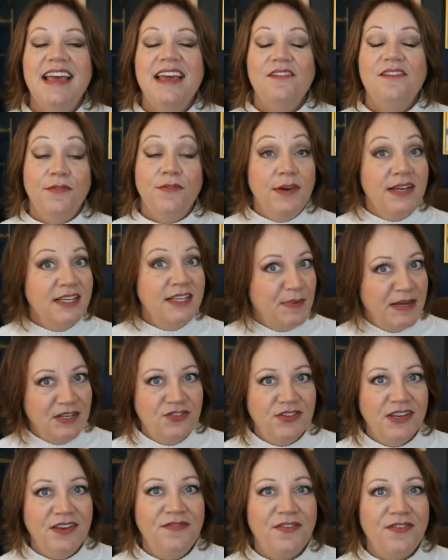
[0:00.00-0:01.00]

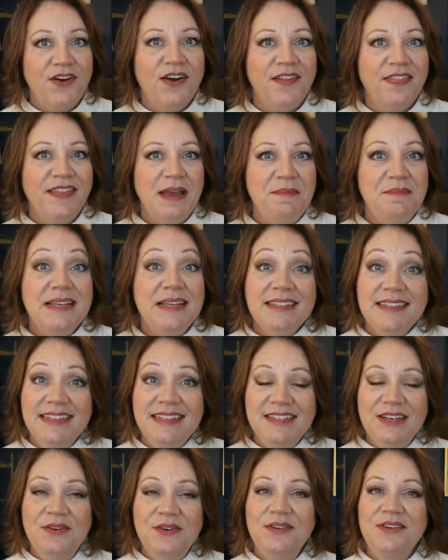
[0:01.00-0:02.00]
especially for online business
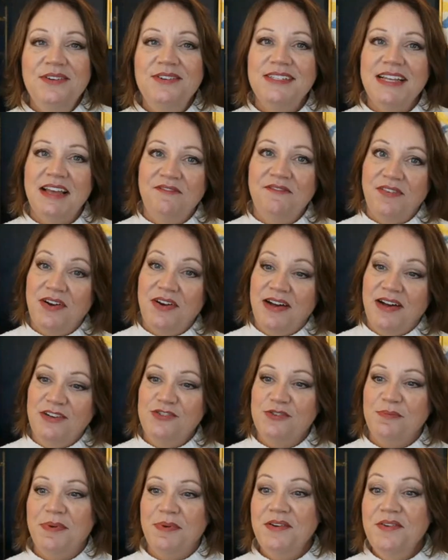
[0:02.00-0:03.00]
owners and for
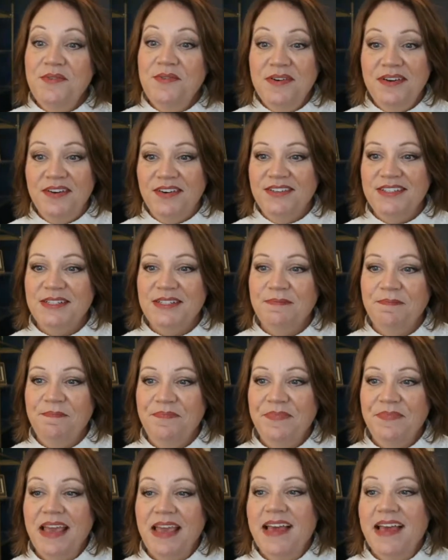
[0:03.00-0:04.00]
entrepreneurs.
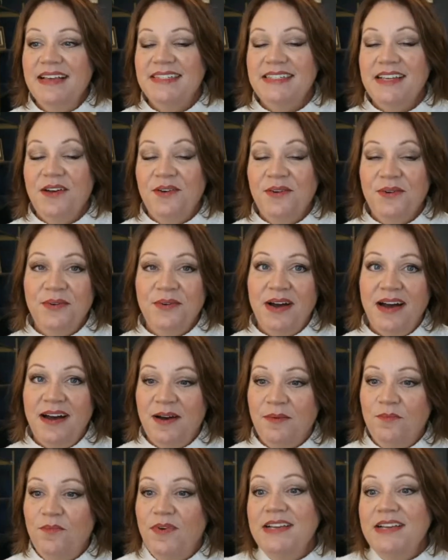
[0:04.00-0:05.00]
So,
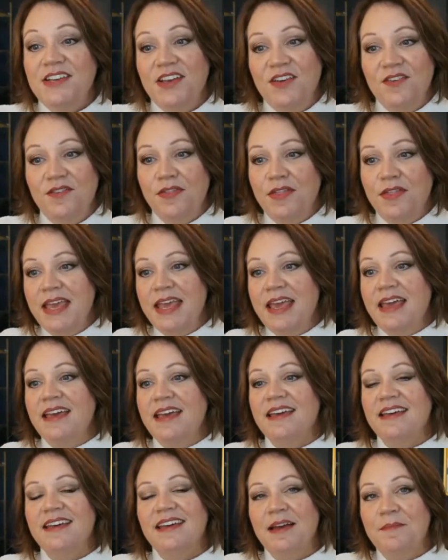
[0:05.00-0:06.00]
what do you think?
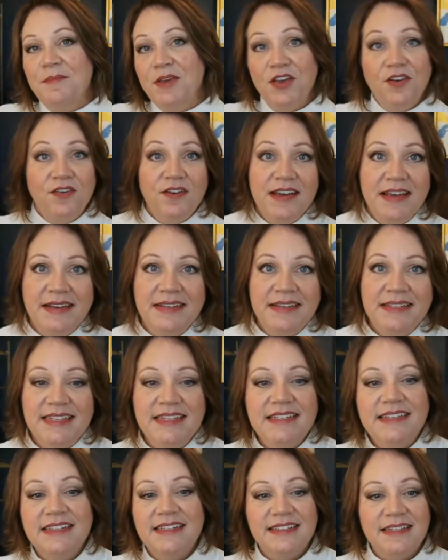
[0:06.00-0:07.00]
I'm curious.
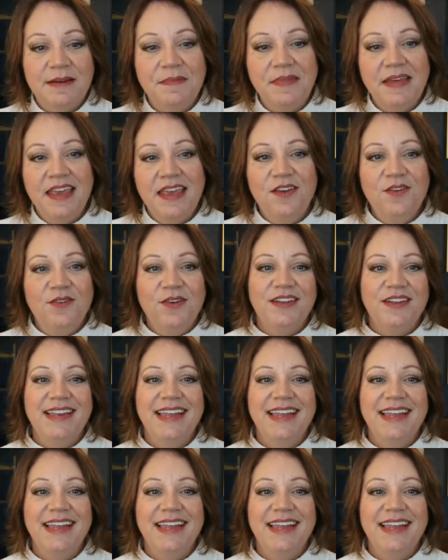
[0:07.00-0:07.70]
This is something you could